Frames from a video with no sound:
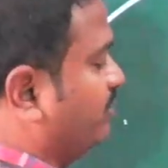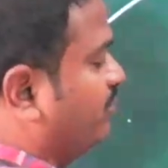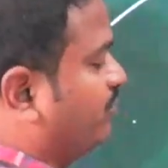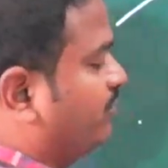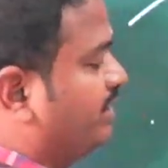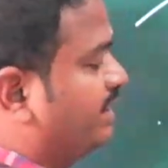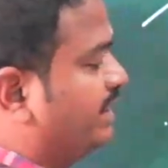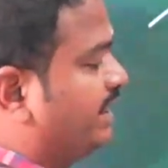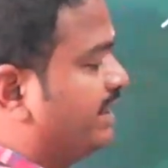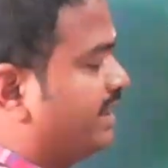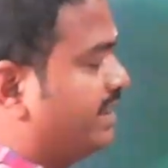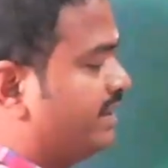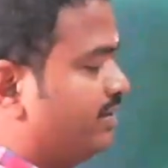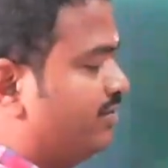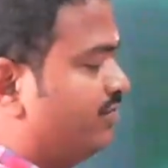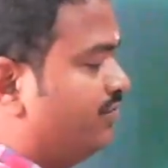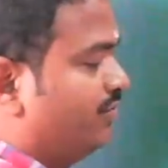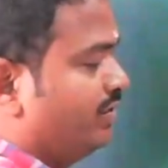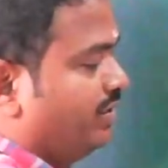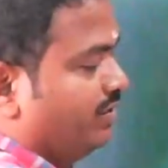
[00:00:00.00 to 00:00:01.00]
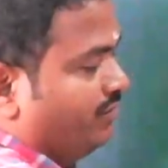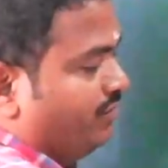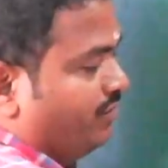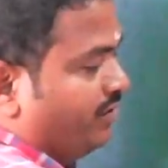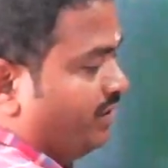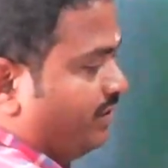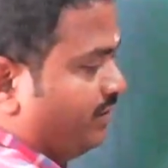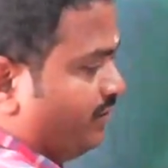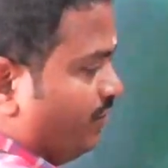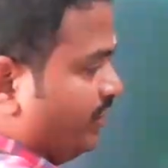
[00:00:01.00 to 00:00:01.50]

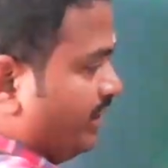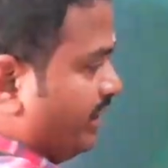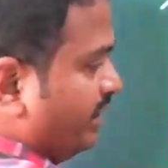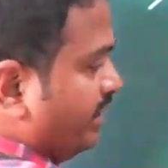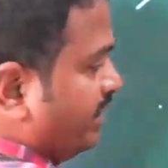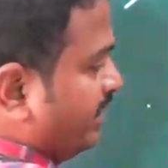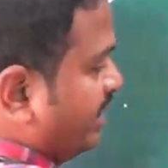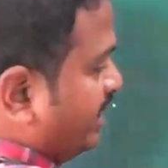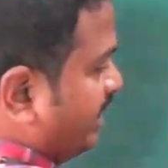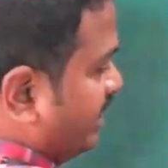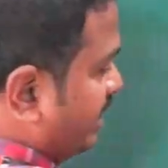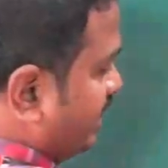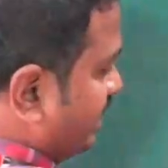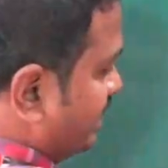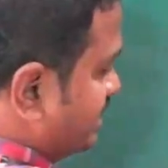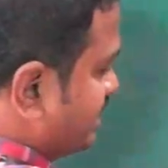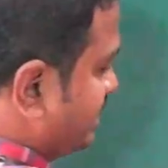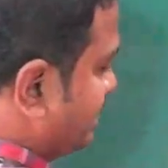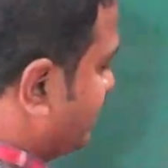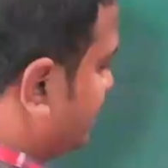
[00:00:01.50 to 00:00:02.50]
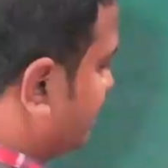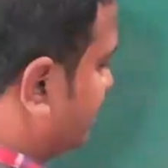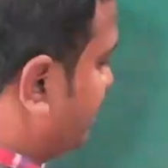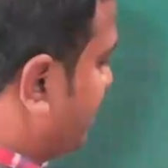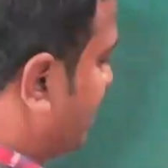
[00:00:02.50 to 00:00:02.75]
if we consider the